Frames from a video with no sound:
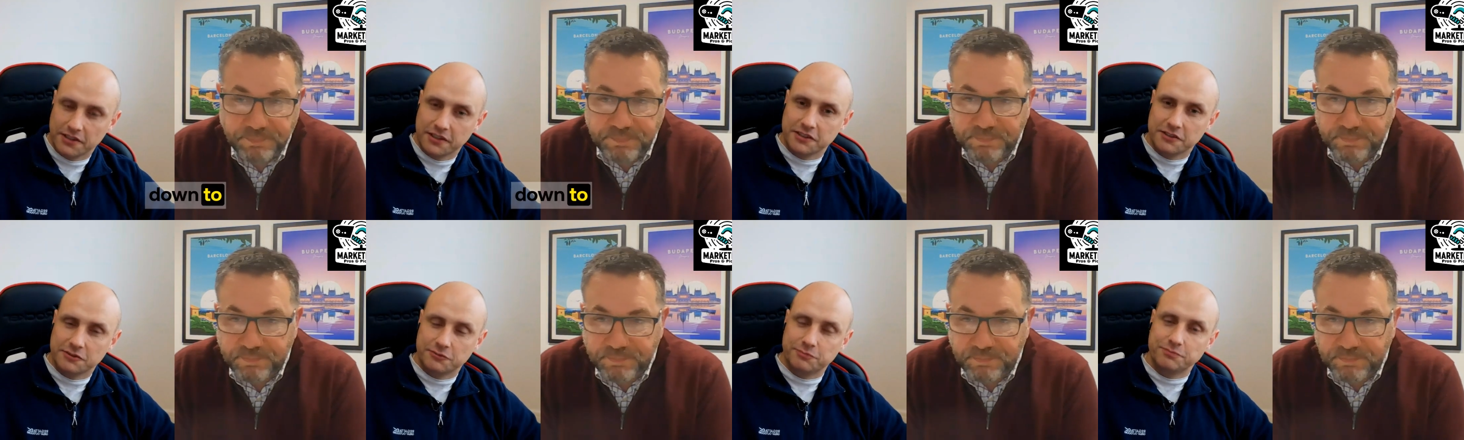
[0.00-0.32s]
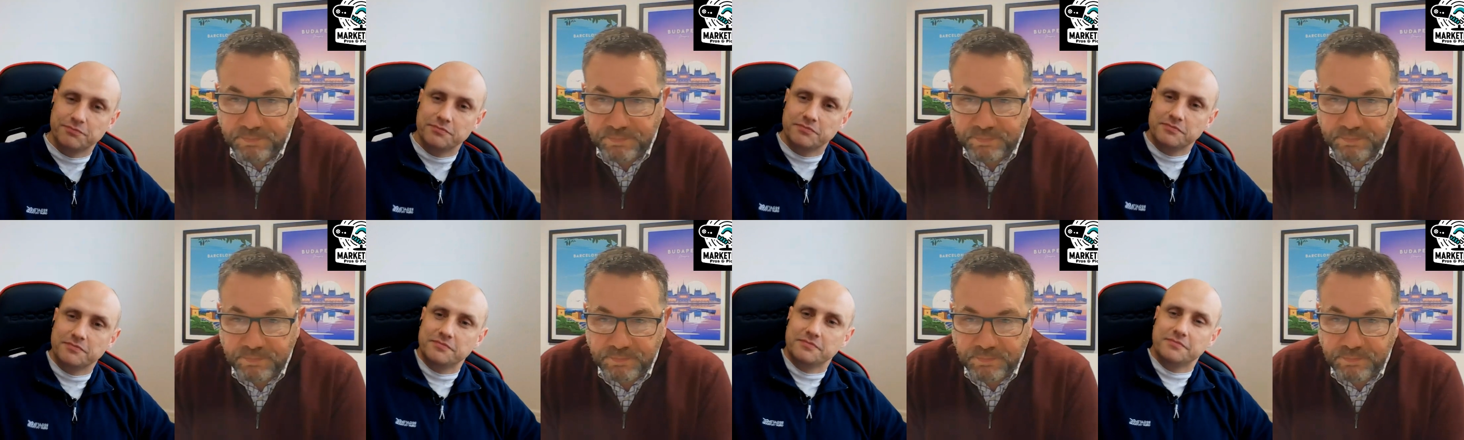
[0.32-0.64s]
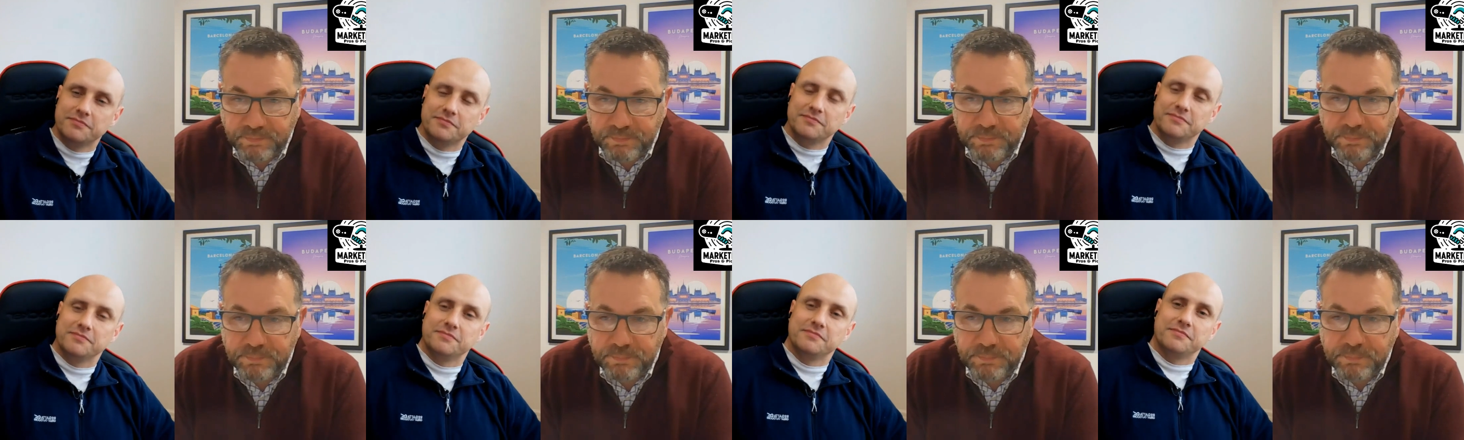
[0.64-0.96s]

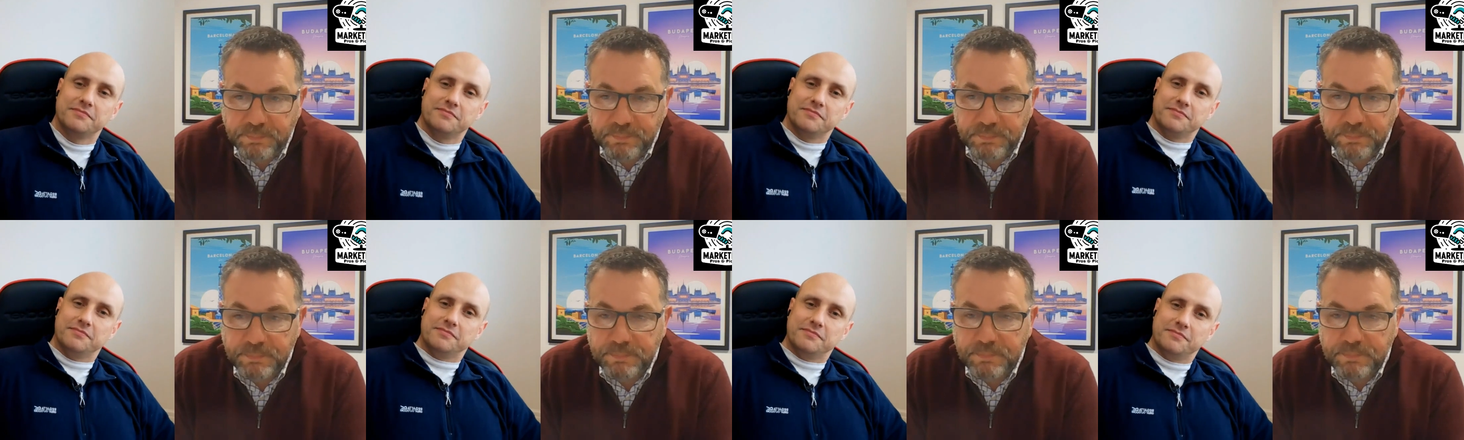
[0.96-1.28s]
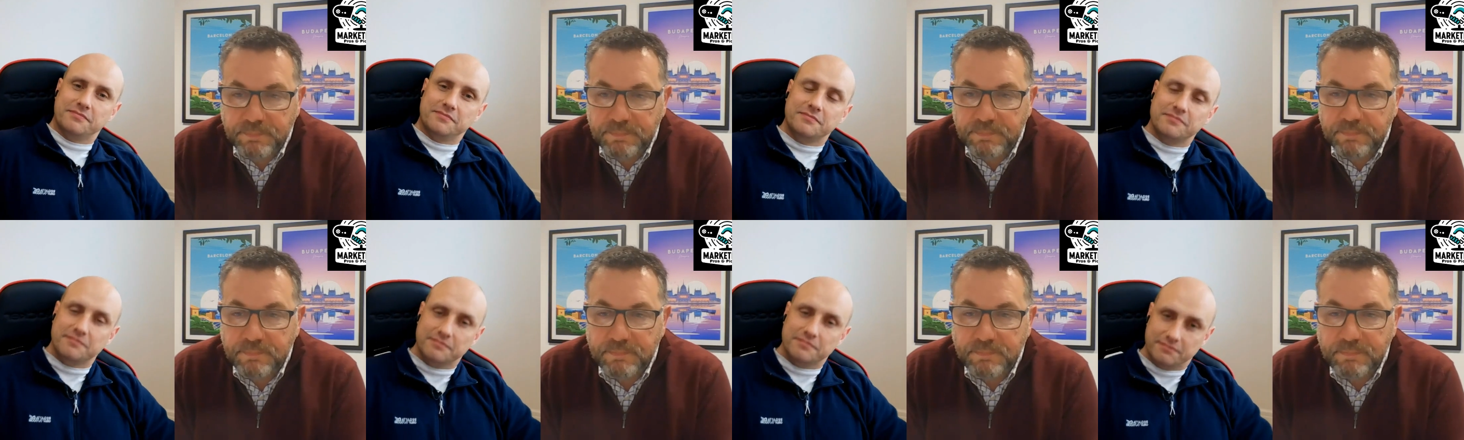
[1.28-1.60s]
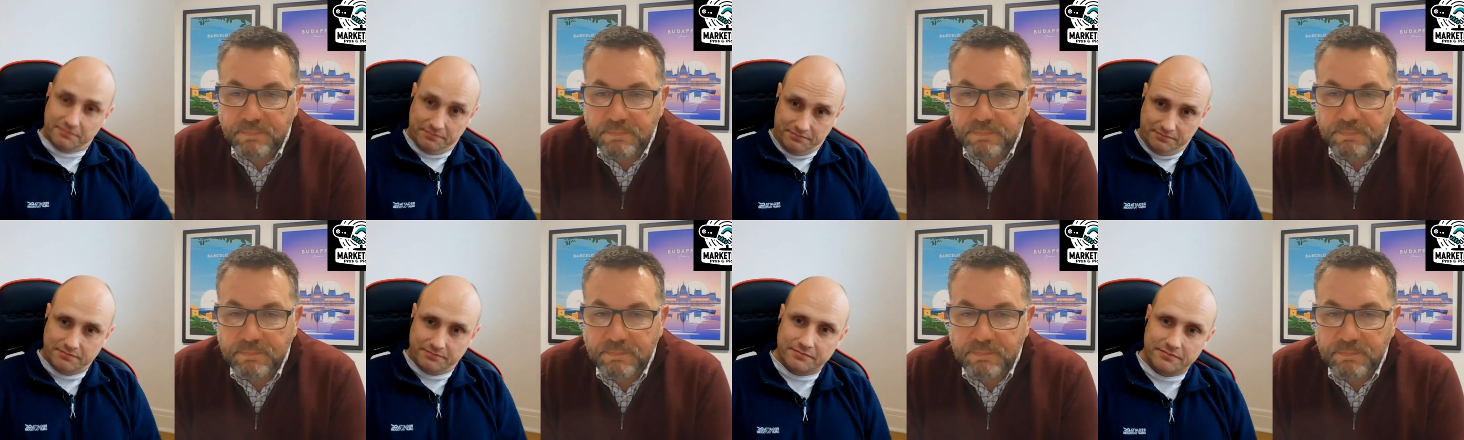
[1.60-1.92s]

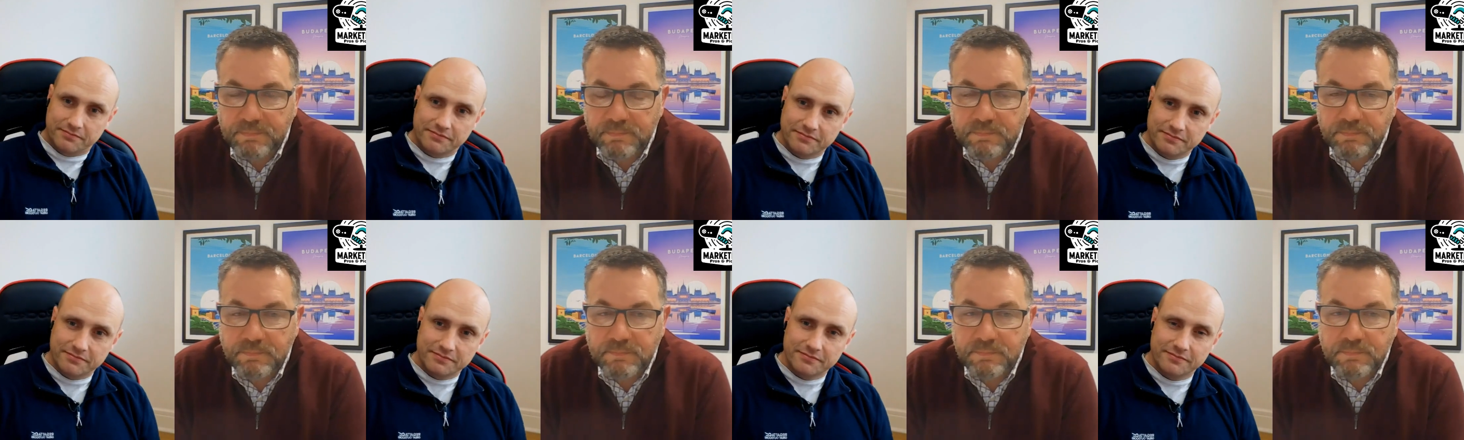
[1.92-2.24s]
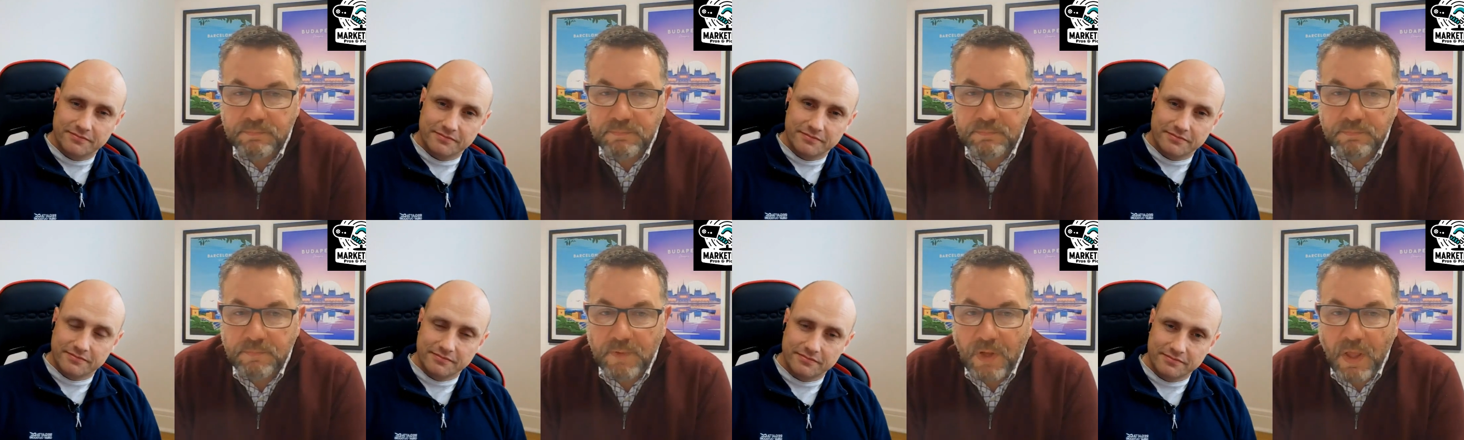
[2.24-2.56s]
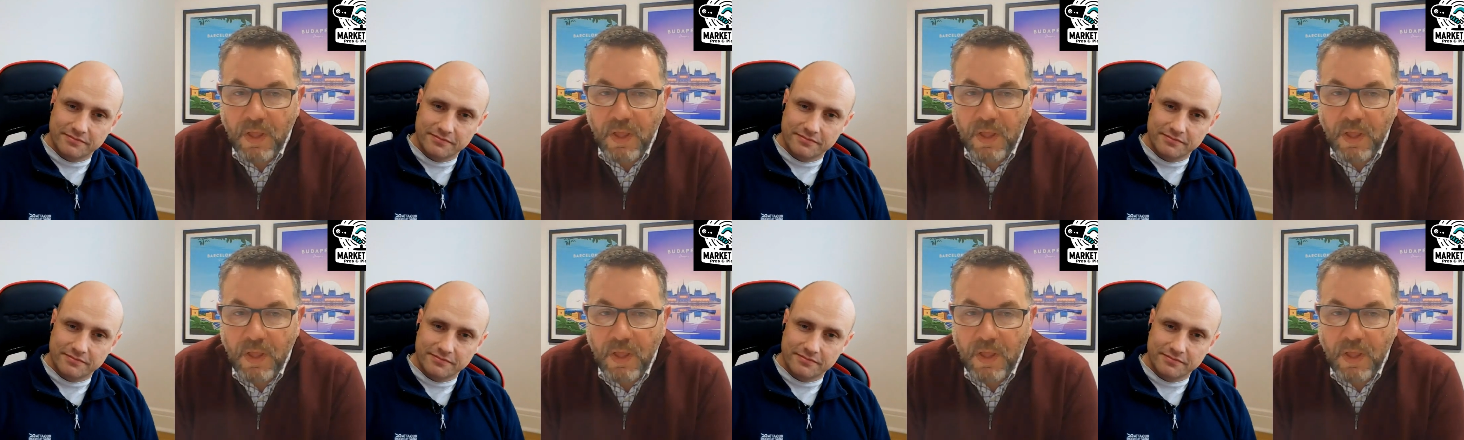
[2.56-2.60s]
Nobody speaks.